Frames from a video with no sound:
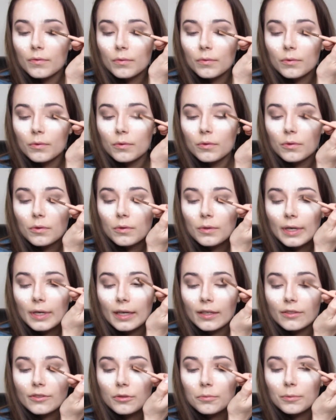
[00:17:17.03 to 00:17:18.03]
Ooh, I
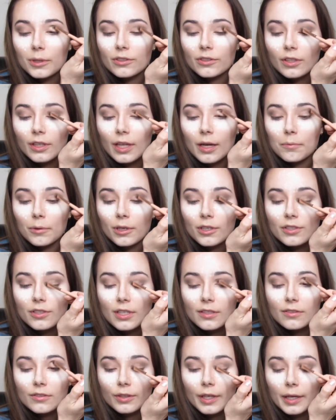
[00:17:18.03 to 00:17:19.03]
got too much on that brush.
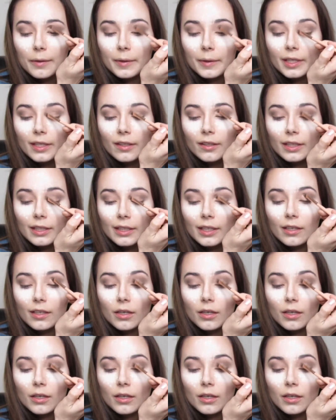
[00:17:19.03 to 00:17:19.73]
That's okay, we can clean that